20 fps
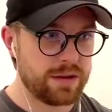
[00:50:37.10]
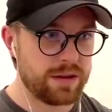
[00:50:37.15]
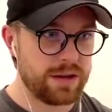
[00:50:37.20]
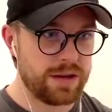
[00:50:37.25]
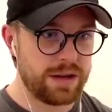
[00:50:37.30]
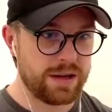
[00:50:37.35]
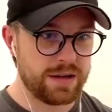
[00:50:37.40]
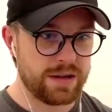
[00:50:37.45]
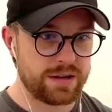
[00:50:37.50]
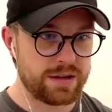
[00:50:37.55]

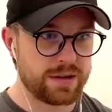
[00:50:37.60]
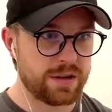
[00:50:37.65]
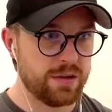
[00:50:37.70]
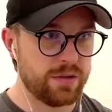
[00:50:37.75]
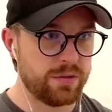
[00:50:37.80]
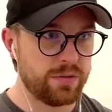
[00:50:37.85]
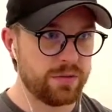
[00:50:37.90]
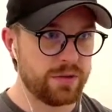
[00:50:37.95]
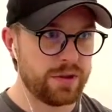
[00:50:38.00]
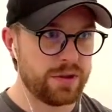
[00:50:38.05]
I
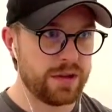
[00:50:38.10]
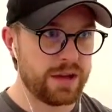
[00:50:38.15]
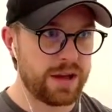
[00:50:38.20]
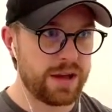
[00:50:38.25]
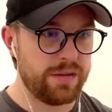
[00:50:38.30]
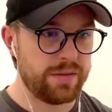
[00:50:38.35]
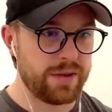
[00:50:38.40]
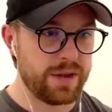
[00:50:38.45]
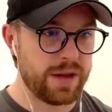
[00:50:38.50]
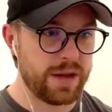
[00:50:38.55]
don't really
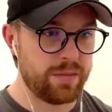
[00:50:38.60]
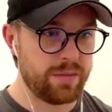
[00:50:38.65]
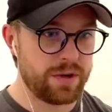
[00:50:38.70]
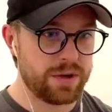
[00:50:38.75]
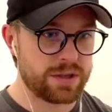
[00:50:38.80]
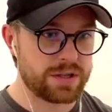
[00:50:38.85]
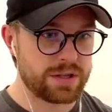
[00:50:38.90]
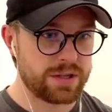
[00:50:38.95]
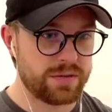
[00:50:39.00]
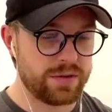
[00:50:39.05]
have that
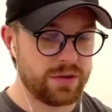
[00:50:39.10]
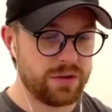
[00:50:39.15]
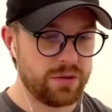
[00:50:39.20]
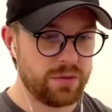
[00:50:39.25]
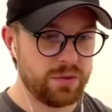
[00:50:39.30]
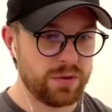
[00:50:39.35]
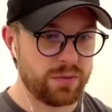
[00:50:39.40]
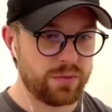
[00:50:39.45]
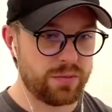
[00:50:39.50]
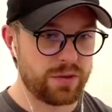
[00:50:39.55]
much of a
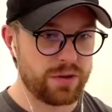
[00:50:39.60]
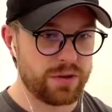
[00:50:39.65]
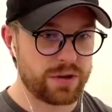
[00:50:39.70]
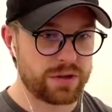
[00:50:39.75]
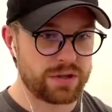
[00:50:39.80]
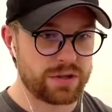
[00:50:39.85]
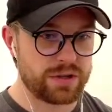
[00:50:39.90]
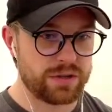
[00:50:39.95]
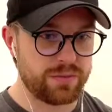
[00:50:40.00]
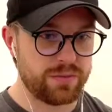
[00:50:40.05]
unit
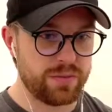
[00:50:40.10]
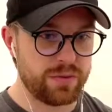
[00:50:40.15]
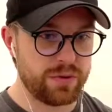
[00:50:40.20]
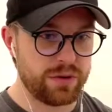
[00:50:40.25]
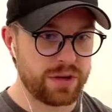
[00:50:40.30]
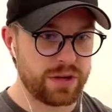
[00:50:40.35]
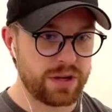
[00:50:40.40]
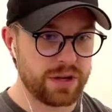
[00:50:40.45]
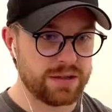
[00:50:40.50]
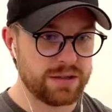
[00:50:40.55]
production to put
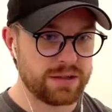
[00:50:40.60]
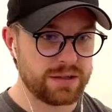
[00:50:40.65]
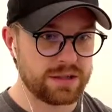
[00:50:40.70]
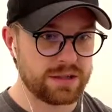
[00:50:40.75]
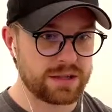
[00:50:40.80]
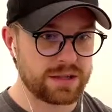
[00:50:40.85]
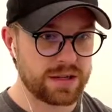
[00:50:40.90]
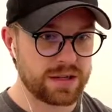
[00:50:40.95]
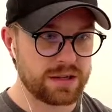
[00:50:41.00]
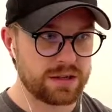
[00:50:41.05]
against
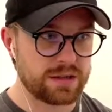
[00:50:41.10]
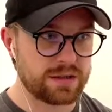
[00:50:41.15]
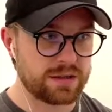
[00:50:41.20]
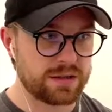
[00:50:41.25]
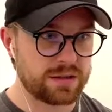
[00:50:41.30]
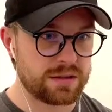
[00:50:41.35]
these guys.